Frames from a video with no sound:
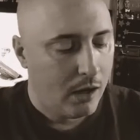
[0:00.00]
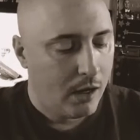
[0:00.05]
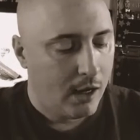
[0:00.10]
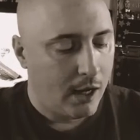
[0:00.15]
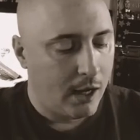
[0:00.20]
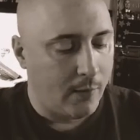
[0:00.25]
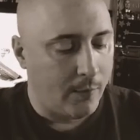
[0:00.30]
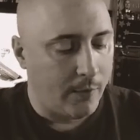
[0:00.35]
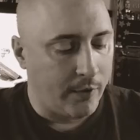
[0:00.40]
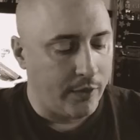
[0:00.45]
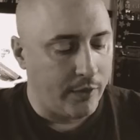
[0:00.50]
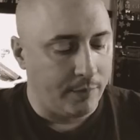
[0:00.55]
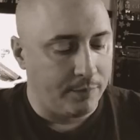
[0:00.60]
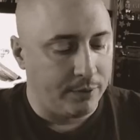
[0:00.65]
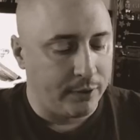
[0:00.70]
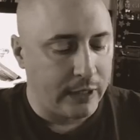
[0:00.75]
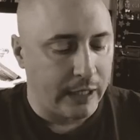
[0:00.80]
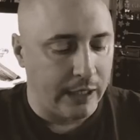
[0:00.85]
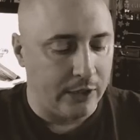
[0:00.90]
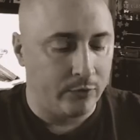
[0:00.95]
And when the
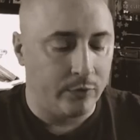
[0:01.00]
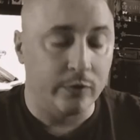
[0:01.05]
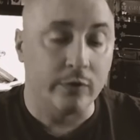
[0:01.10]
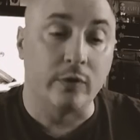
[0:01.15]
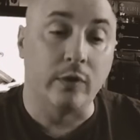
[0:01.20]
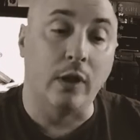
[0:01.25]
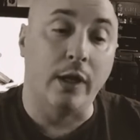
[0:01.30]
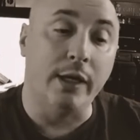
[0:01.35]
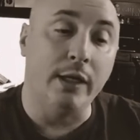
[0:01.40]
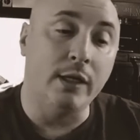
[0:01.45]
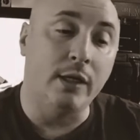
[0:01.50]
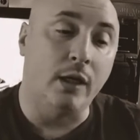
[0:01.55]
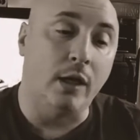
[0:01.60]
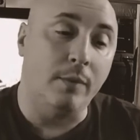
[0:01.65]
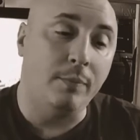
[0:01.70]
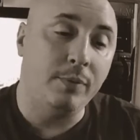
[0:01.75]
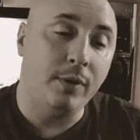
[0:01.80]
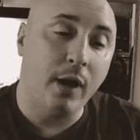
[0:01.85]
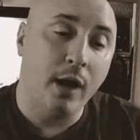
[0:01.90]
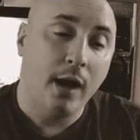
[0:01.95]
place was lighted
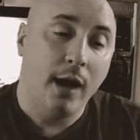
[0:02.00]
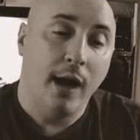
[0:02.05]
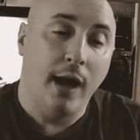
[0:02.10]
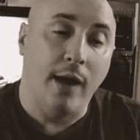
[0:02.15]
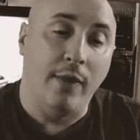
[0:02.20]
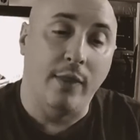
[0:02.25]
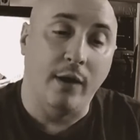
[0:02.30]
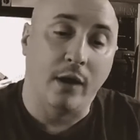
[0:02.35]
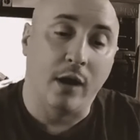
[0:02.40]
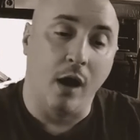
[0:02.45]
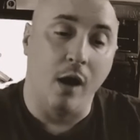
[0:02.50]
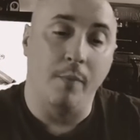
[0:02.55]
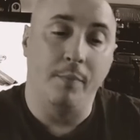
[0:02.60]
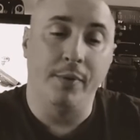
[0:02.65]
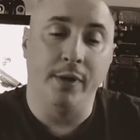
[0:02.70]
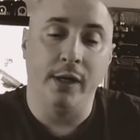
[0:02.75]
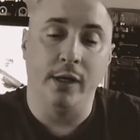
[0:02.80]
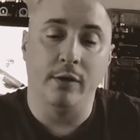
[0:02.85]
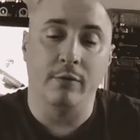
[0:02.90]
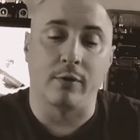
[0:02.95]
up and the
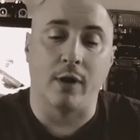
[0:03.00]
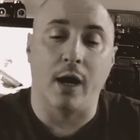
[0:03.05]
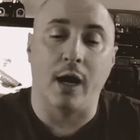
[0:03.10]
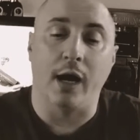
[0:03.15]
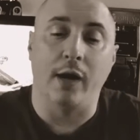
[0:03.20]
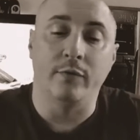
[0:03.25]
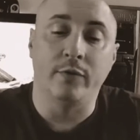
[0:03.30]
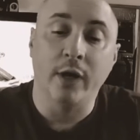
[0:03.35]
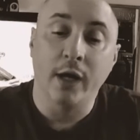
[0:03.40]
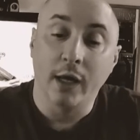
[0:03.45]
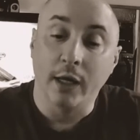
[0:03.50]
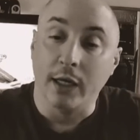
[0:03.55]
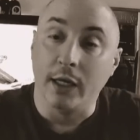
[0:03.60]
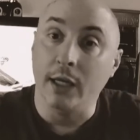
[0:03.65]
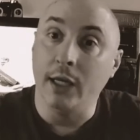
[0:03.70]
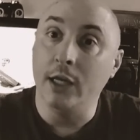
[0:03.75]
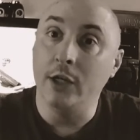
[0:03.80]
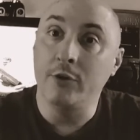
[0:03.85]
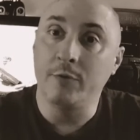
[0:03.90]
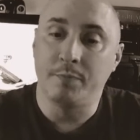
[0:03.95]
company arrived,
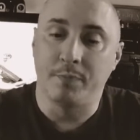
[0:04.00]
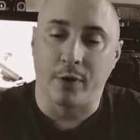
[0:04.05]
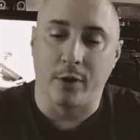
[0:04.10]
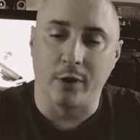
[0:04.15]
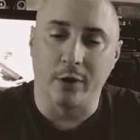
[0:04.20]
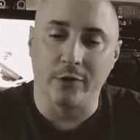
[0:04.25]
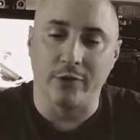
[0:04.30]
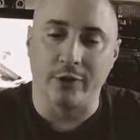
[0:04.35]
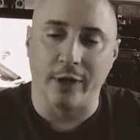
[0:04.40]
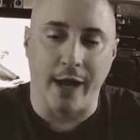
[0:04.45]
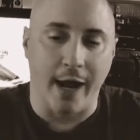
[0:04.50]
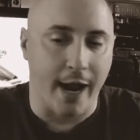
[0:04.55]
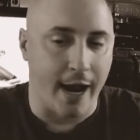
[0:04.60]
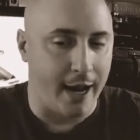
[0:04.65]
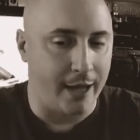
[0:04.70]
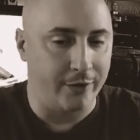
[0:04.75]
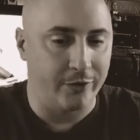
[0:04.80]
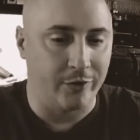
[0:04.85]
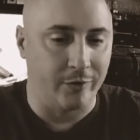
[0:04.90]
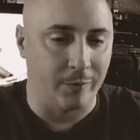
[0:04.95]
each person
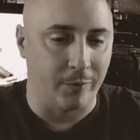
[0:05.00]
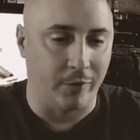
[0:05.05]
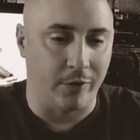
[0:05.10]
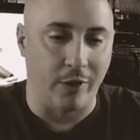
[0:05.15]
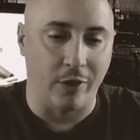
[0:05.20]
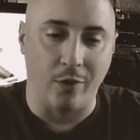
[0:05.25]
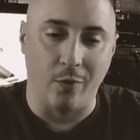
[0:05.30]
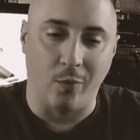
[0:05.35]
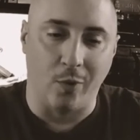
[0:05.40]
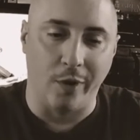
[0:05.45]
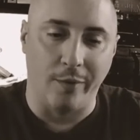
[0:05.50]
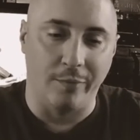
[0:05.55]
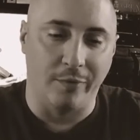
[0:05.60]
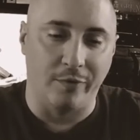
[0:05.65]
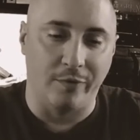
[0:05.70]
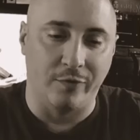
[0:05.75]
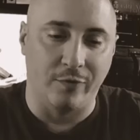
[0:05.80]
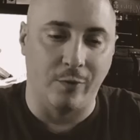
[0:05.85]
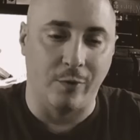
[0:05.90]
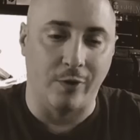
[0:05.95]
handsomer than the one
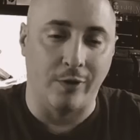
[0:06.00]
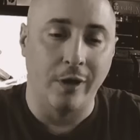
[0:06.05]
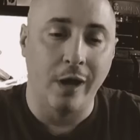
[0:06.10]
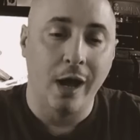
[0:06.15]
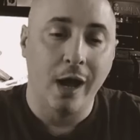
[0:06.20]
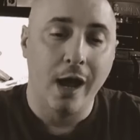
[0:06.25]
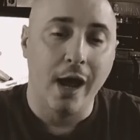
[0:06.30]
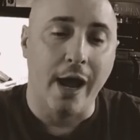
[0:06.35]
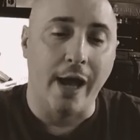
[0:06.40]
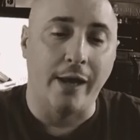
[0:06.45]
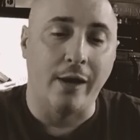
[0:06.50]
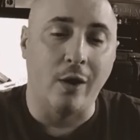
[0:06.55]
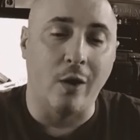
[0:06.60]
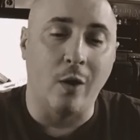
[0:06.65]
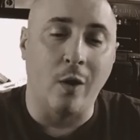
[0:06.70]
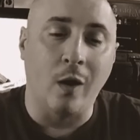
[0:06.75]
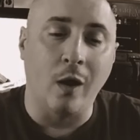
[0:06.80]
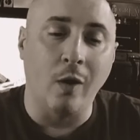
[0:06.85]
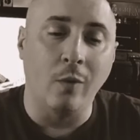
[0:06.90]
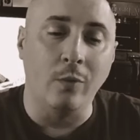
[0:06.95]
before, and
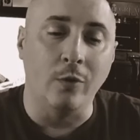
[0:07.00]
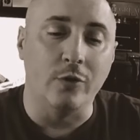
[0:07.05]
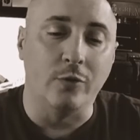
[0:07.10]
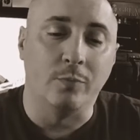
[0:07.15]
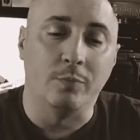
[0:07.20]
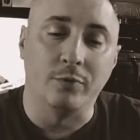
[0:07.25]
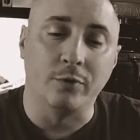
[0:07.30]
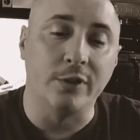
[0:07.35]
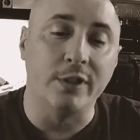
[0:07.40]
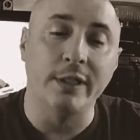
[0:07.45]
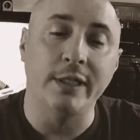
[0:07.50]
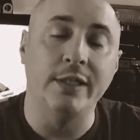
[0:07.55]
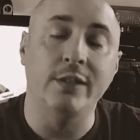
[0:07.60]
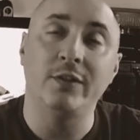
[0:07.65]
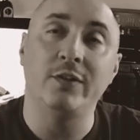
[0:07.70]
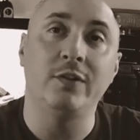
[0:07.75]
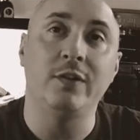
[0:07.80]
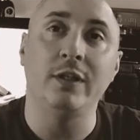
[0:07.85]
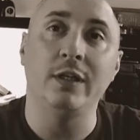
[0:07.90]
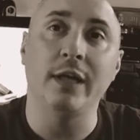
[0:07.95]
all was
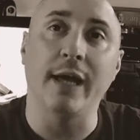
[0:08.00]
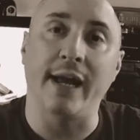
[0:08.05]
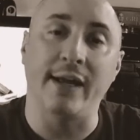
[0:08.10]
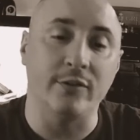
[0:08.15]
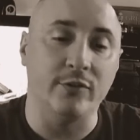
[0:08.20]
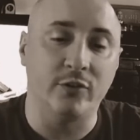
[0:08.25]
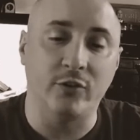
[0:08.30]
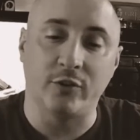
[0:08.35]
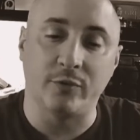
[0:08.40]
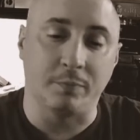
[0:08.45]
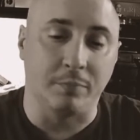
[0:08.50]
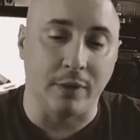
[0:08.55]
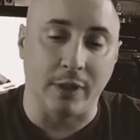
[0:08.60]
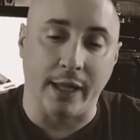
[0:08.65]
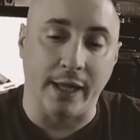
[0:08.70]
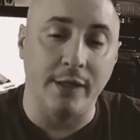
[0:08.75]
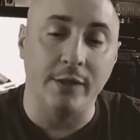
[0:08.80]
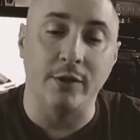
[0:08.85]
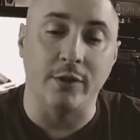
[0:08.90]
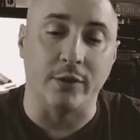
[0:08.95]
brilliancy and
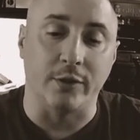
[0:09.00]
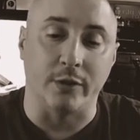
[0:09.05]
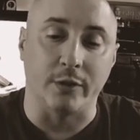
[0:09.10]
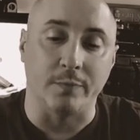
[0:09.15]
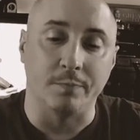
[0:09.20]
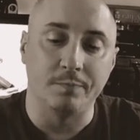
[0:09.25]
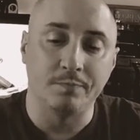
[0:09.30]
splendor,